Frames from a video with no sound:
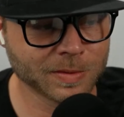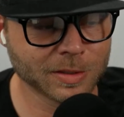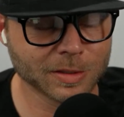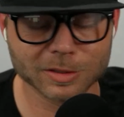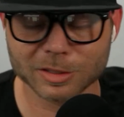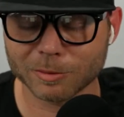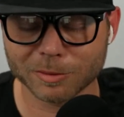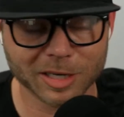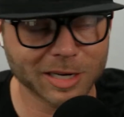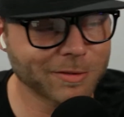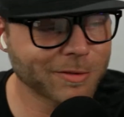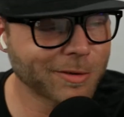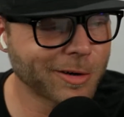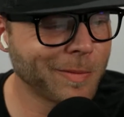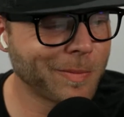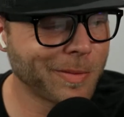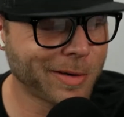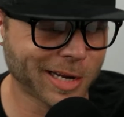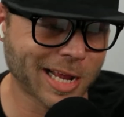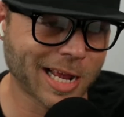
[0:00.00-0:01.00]
So whatever
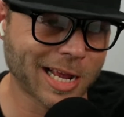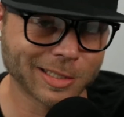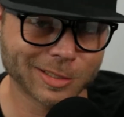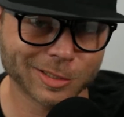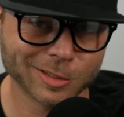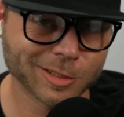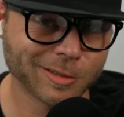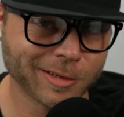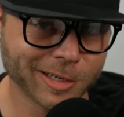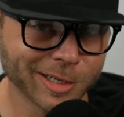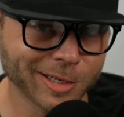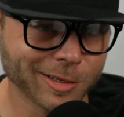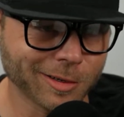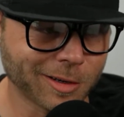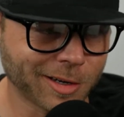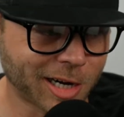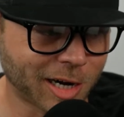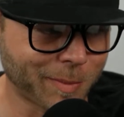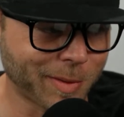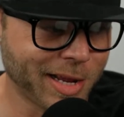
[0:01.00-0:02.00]
OpenAI has generated
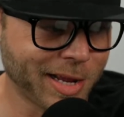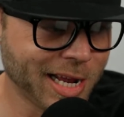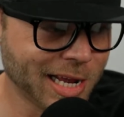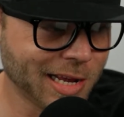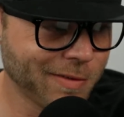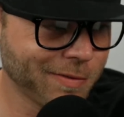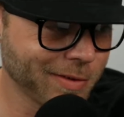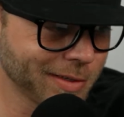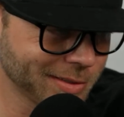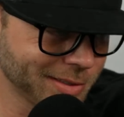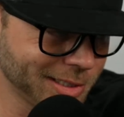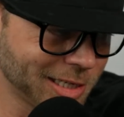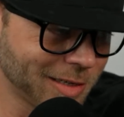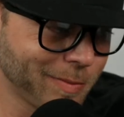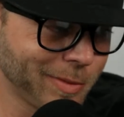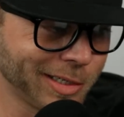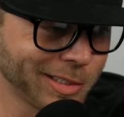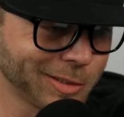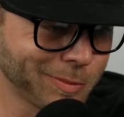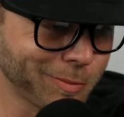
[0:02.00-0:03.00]
on our behalf is now
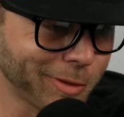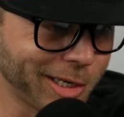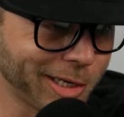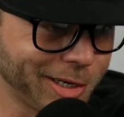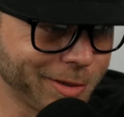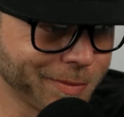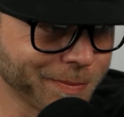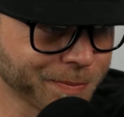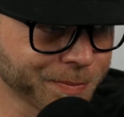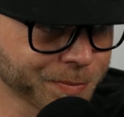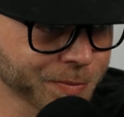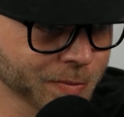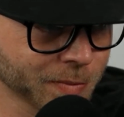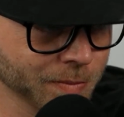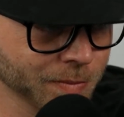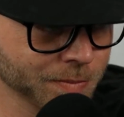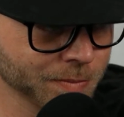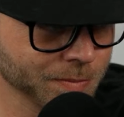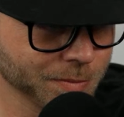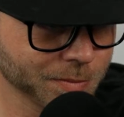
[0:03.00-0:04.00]
being displayed.
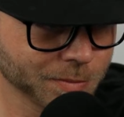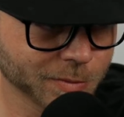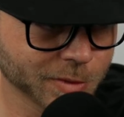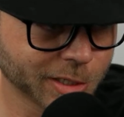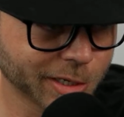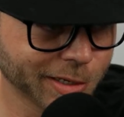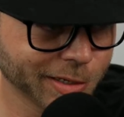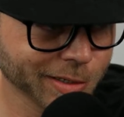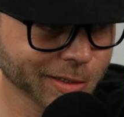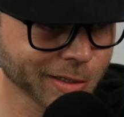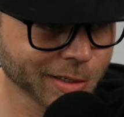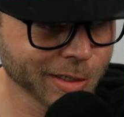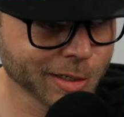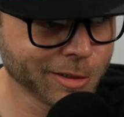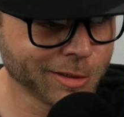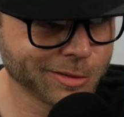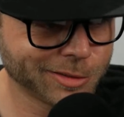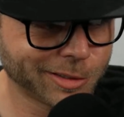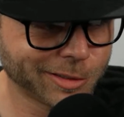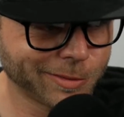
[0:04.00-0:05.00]
Okay,
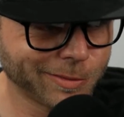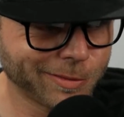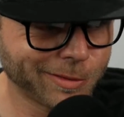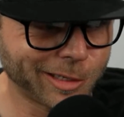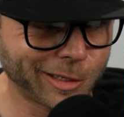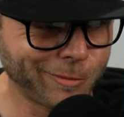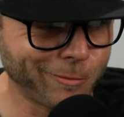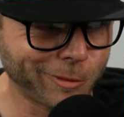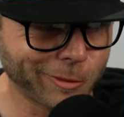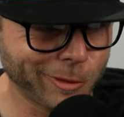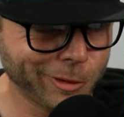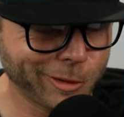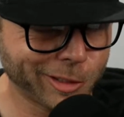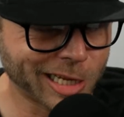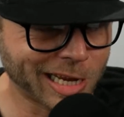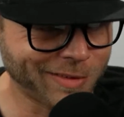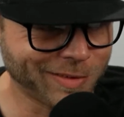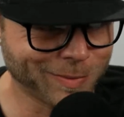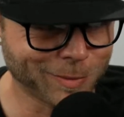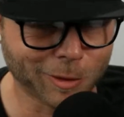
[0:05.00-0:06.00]
so and really could
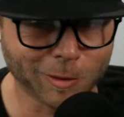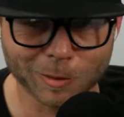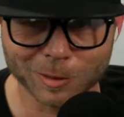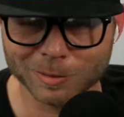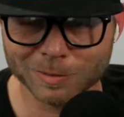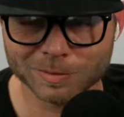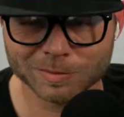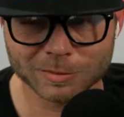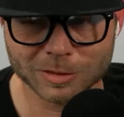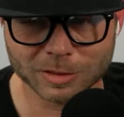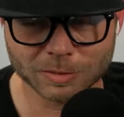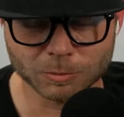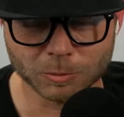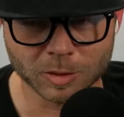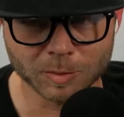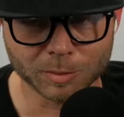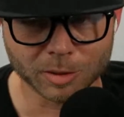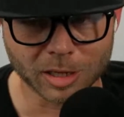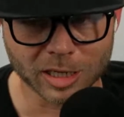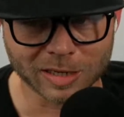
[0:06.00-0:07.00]
have them all in just
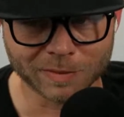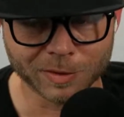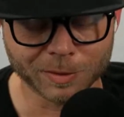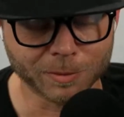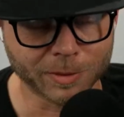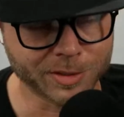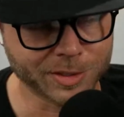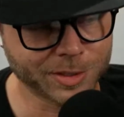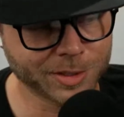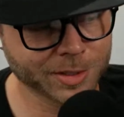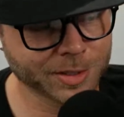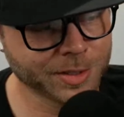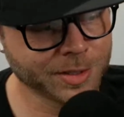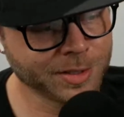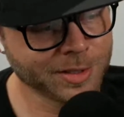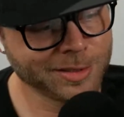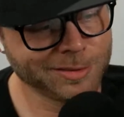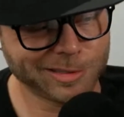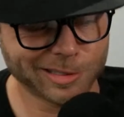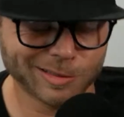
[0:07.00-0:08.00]
one block if you wanted.
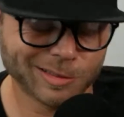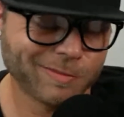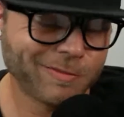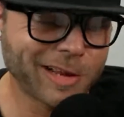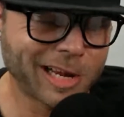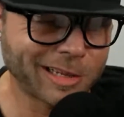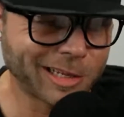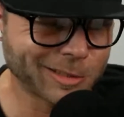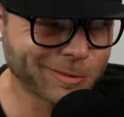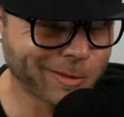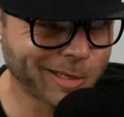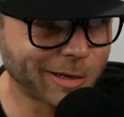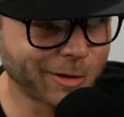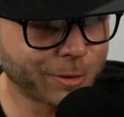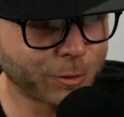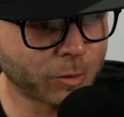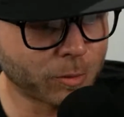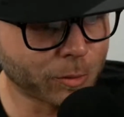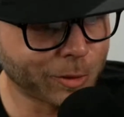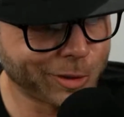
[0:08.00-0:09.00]
And in fact, that's the way I would
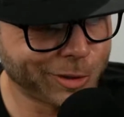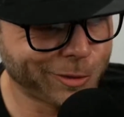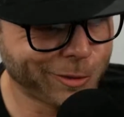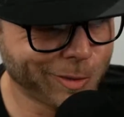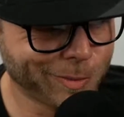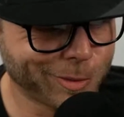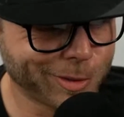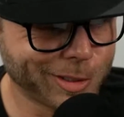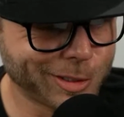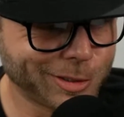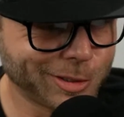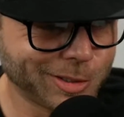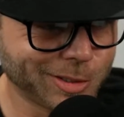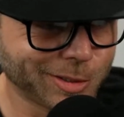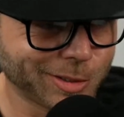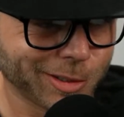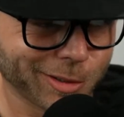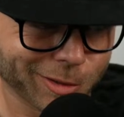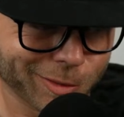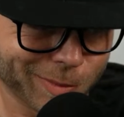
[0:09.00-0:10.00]
normally do it, but it's just
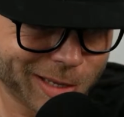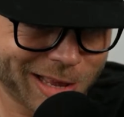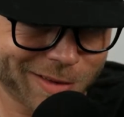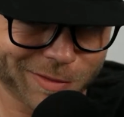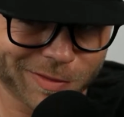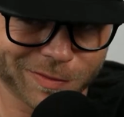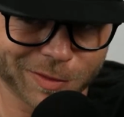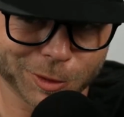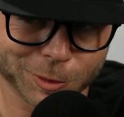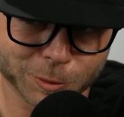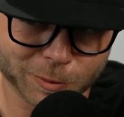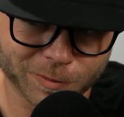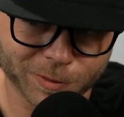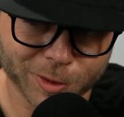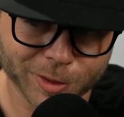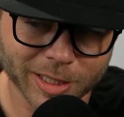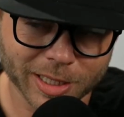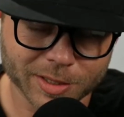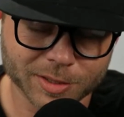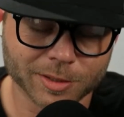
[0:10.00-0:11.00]
to have a visual for you
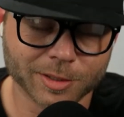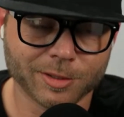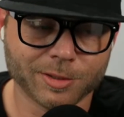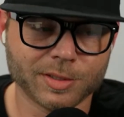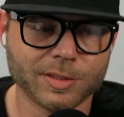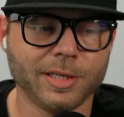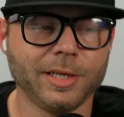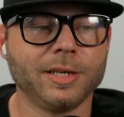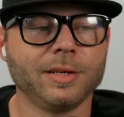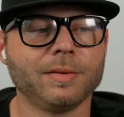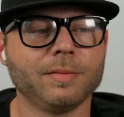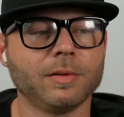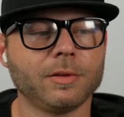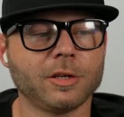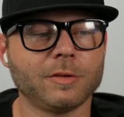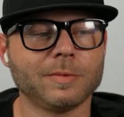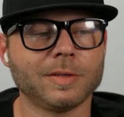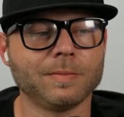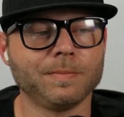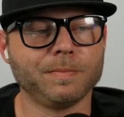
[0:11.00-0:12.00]
guys to understand a
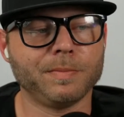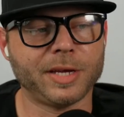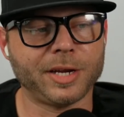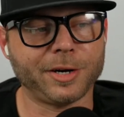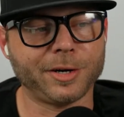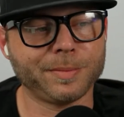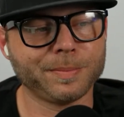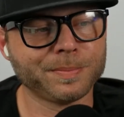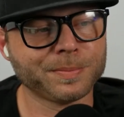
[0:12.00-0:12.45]
little bit better.